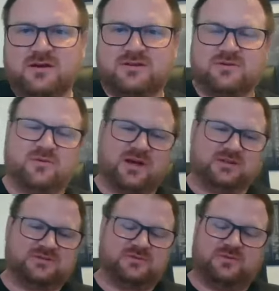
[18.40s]
Doing well.
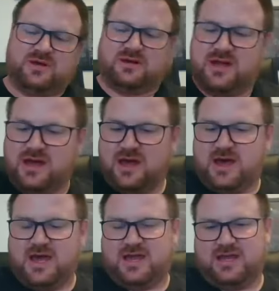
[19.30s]
Doing well.
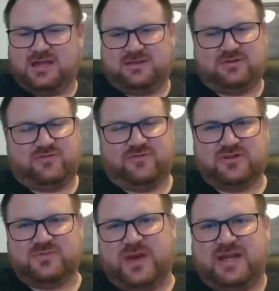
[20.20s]
Hey, your
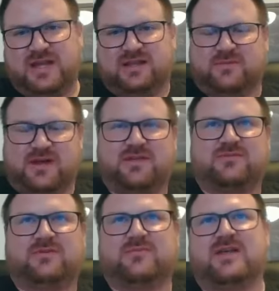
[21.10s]
first Bedlam, I think
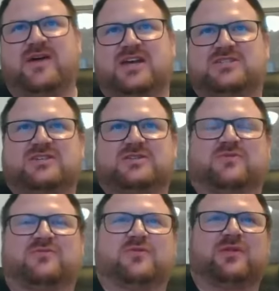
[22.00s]
we might have asked you this
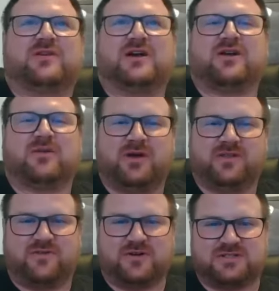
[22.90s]
before. We thought you were going to play the
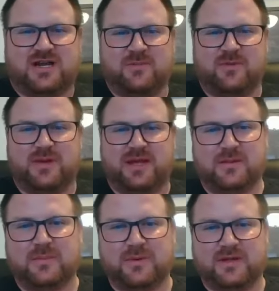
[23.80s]
first time in
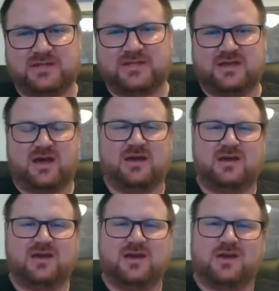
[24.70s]
Bedlam, but
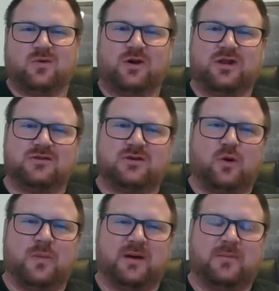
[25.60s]
what do you
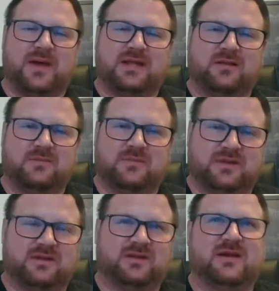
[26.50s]
know about Bedlam
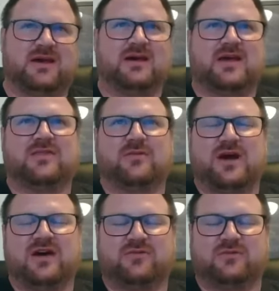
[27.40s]
and the
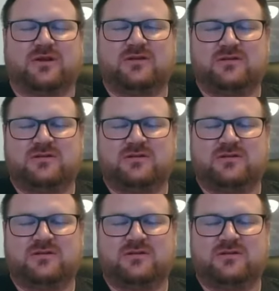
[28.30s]
rivalry?